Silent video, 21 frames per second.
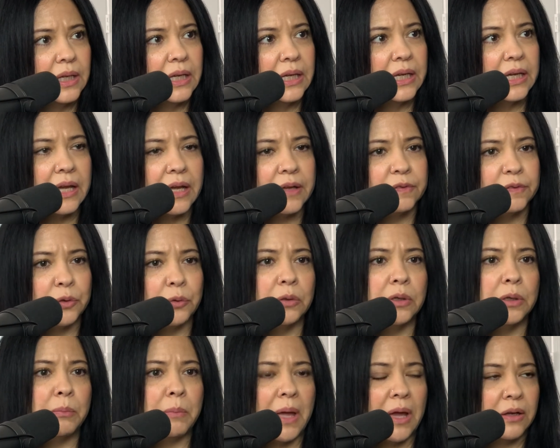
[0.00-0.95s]
It has
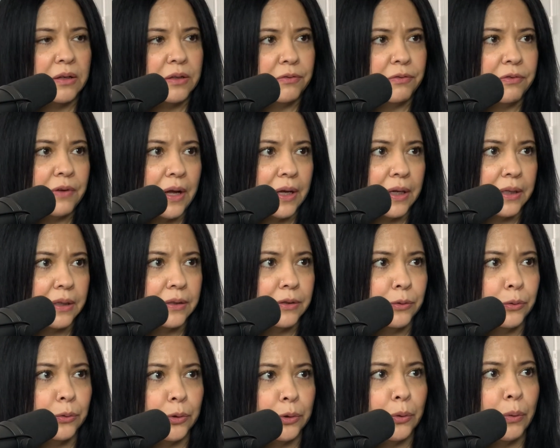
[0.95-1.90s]
only magnified
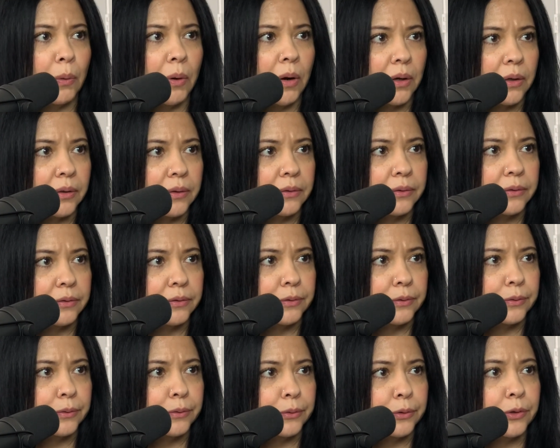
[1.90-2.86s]
who you are,
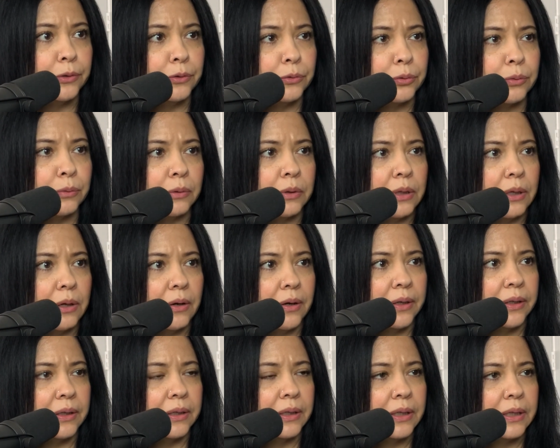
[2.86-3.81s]
who you truly
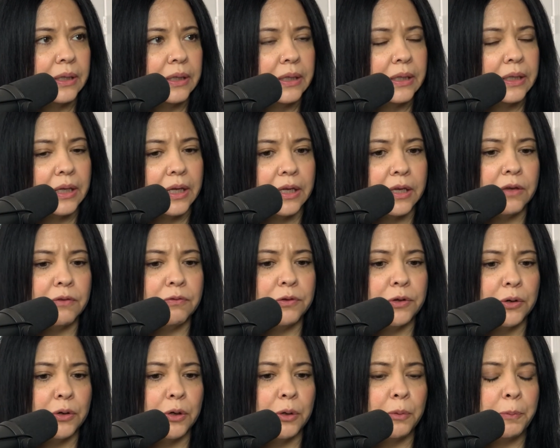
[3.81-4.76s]
are. Like, if
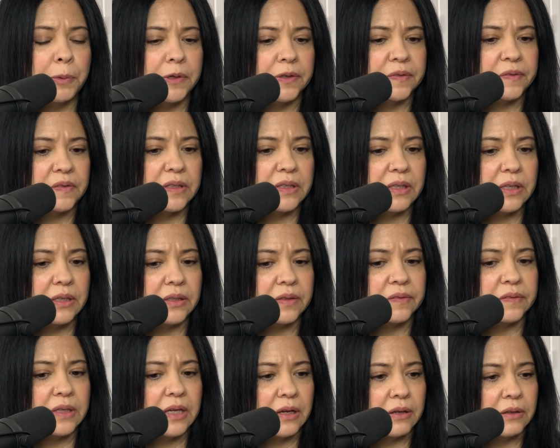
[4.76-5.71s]
you're a person that
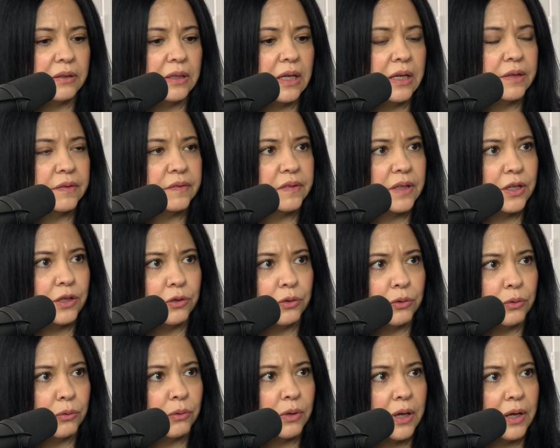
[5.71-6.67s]
is careless and you
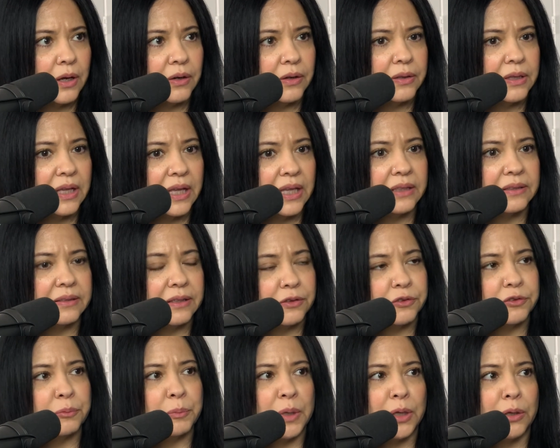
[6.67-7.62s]
don't care, that
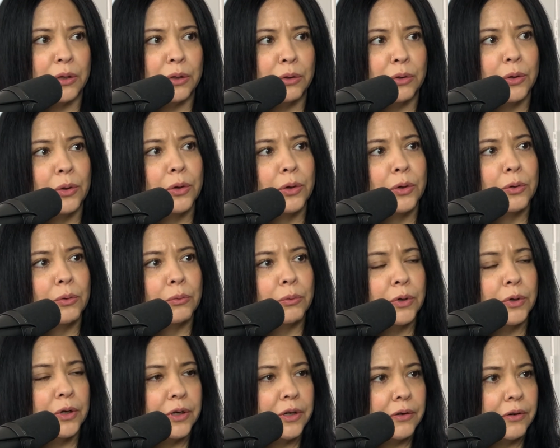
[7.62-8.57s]
tells me
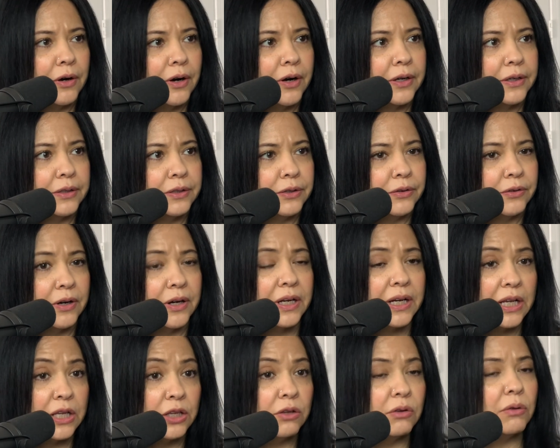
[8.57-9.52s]
where you are in your heart.
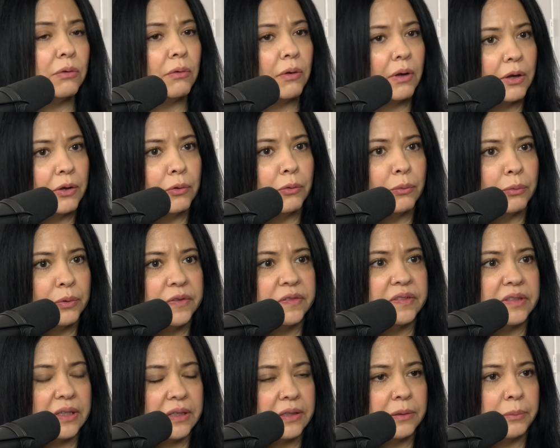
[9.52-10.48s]
And I always
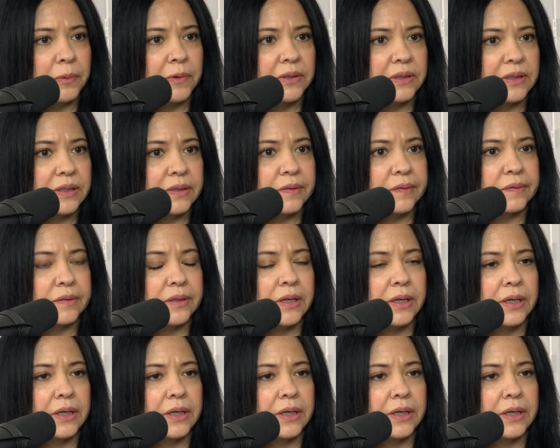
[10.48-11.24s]
think about this.